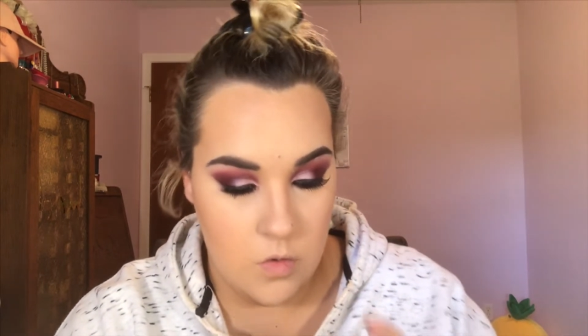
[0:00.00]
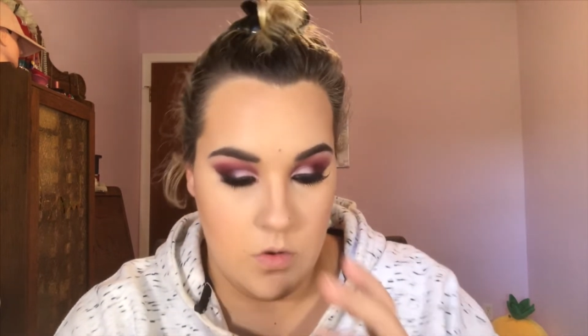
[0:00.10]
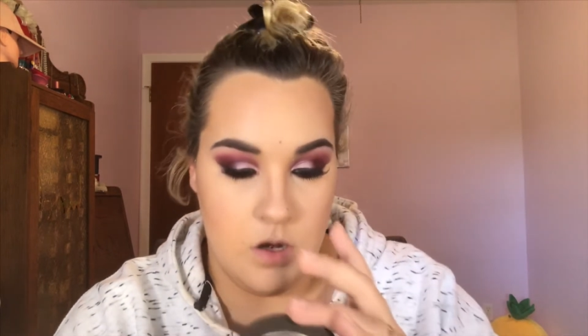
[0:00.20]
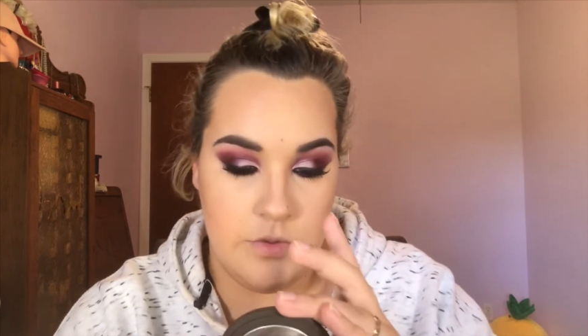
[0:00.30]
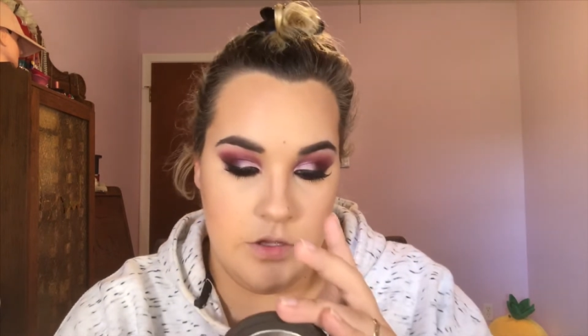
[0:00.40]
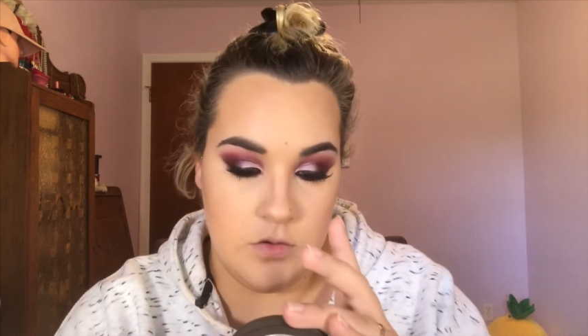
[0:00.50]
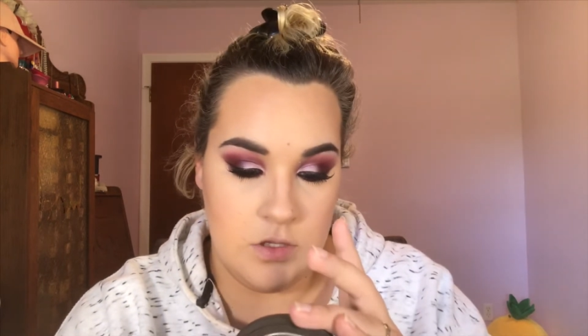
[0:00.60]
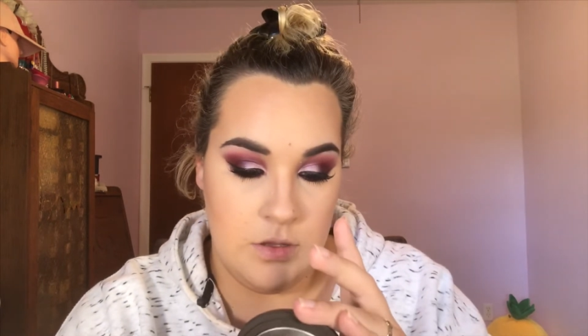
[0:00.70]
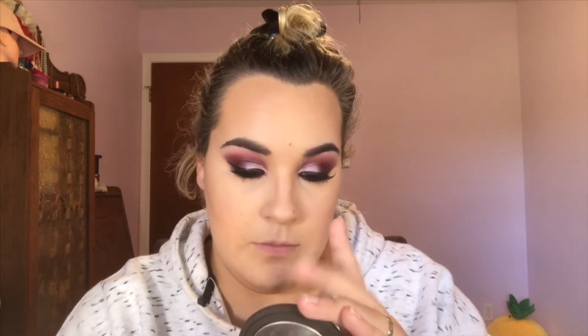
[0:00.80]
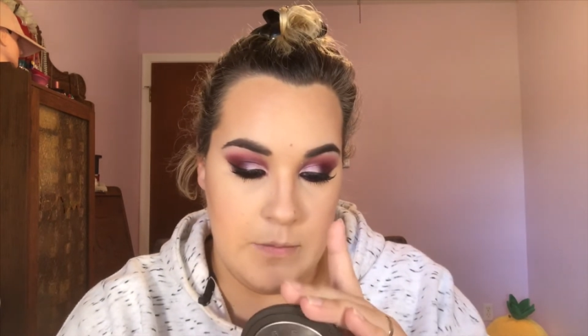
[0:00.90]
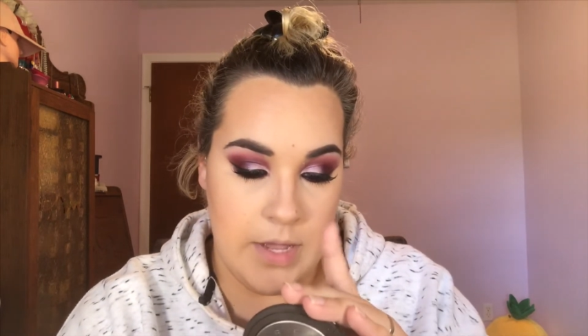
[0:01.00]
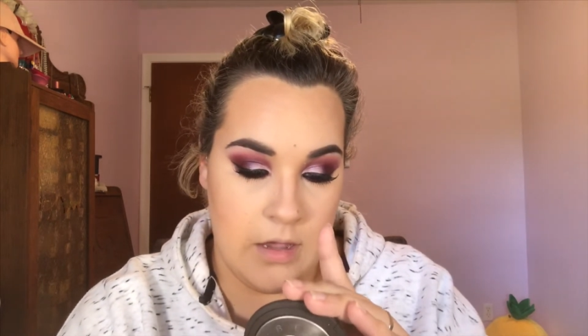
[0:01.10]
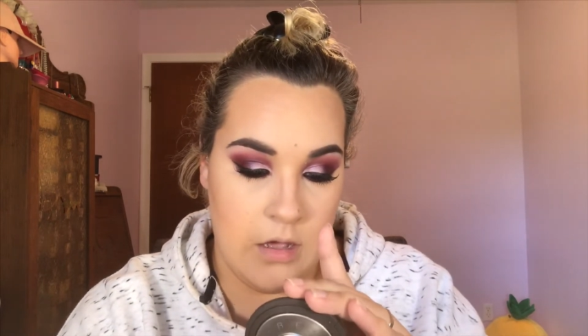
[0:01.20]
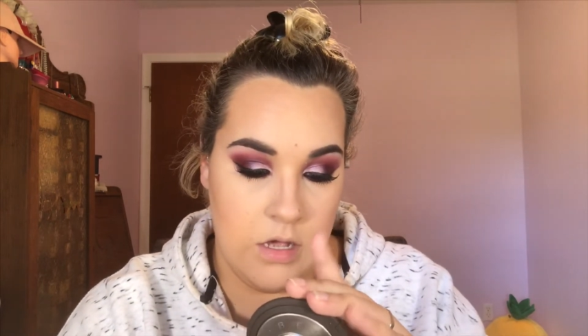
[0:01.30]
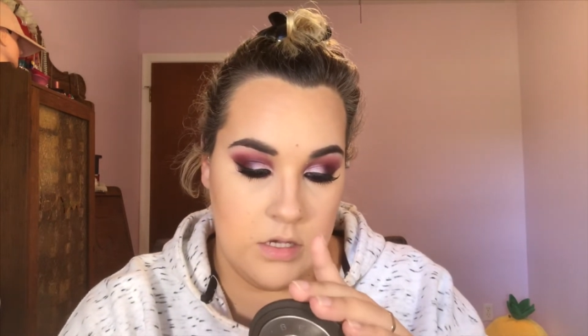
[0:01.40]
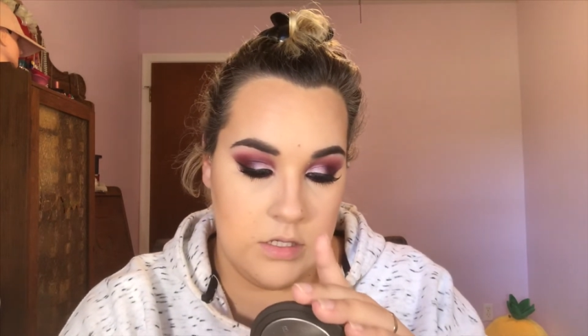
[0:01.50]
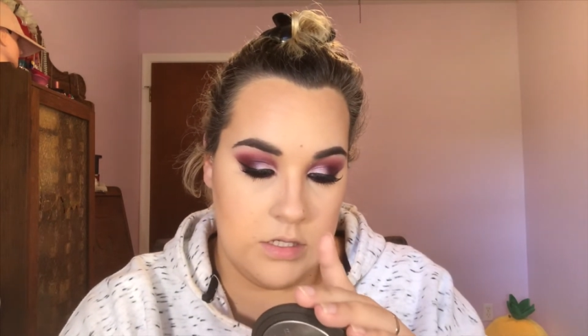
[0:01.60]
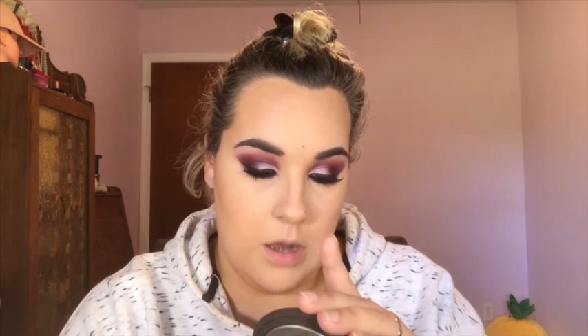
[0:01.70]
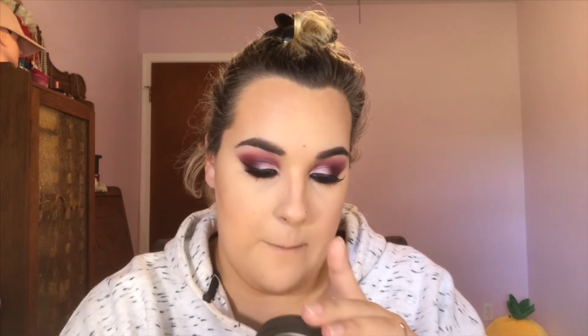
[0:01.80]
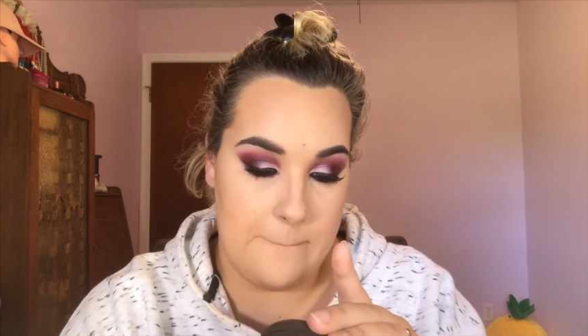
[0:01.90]
We're going to be using
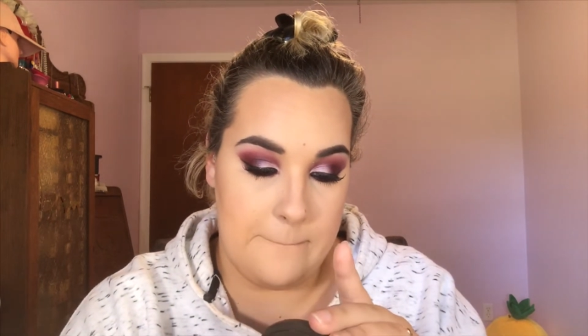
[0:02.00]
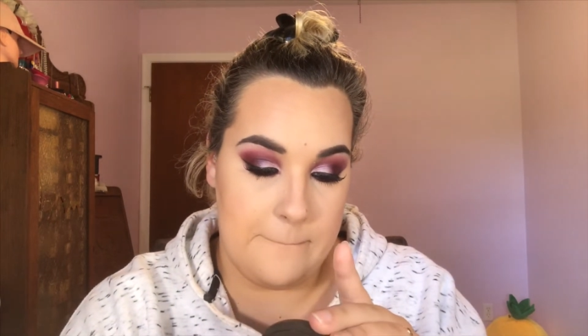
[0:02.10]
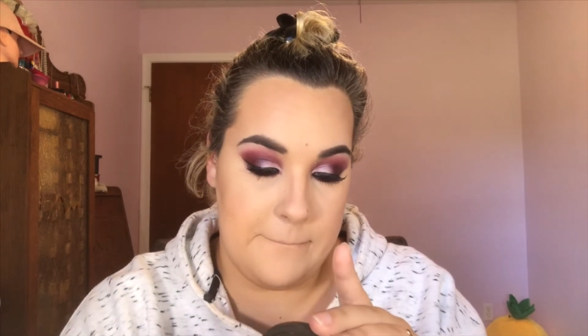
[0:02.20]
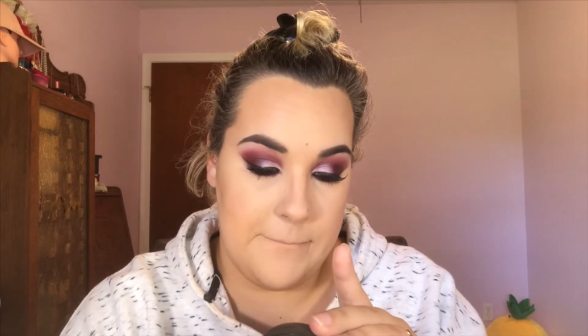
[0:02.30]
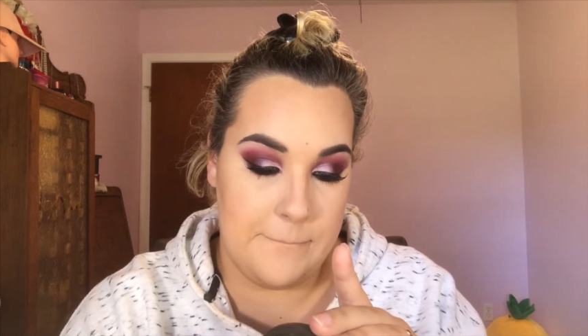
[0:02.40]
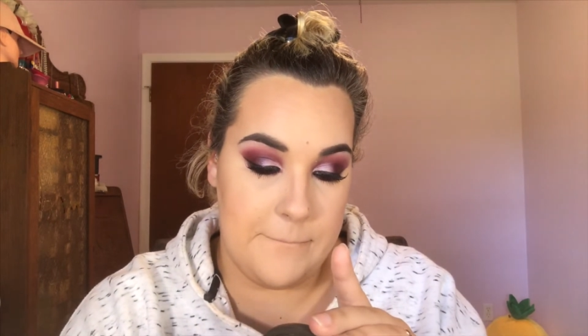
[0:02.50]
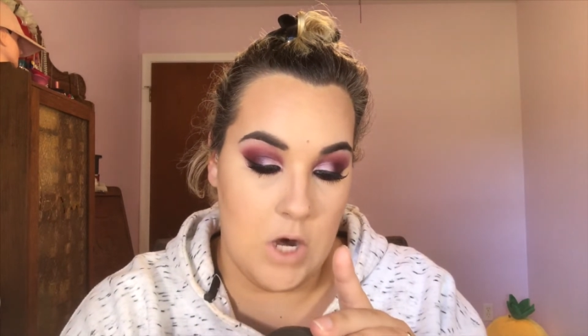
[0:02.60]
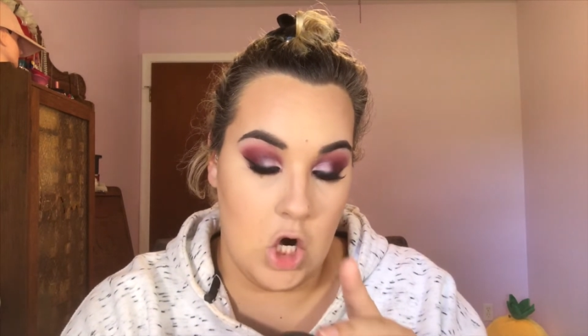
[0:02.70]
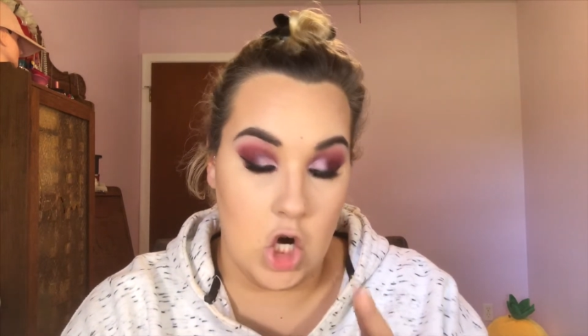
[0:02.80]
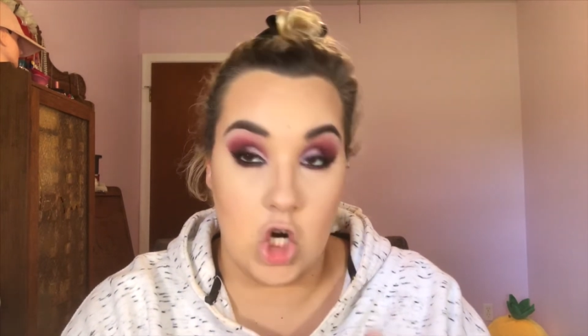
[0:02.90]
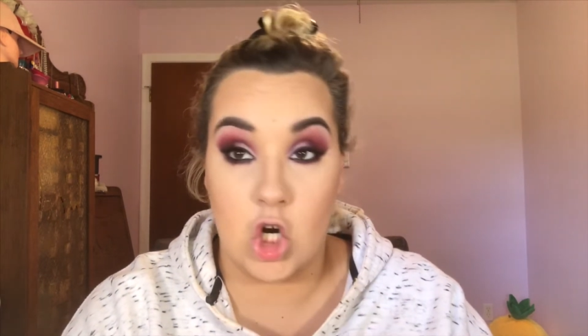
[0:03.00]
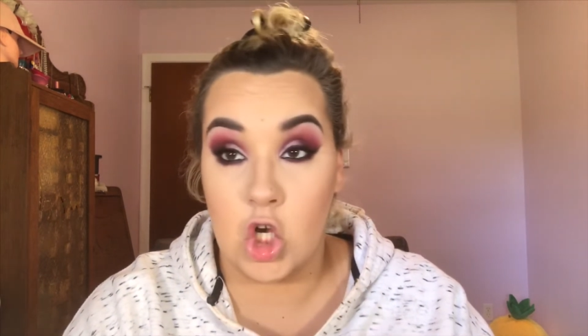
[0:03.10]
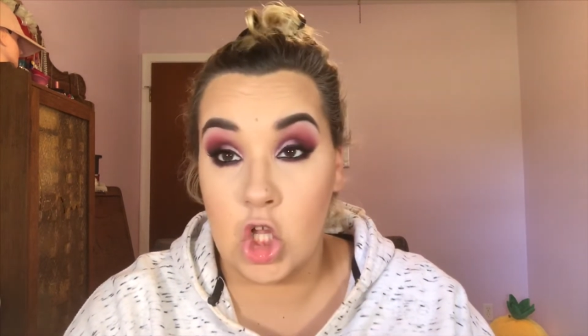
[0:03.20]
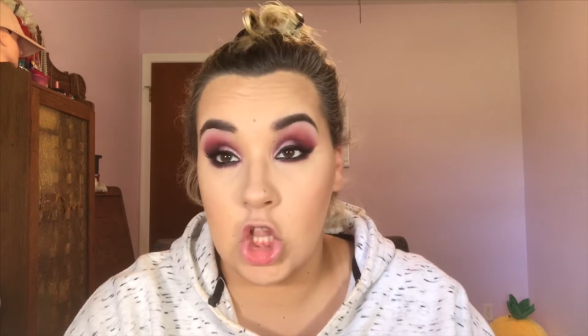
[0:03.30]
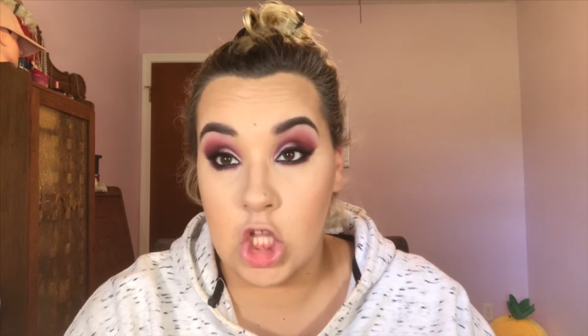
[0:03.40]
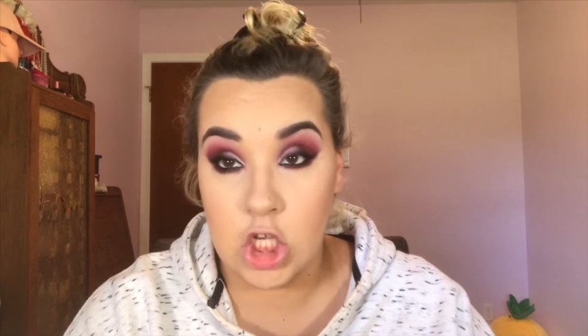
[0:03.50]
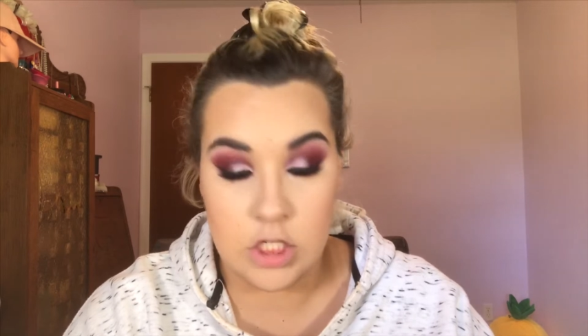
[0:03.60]
Becca's Pearl,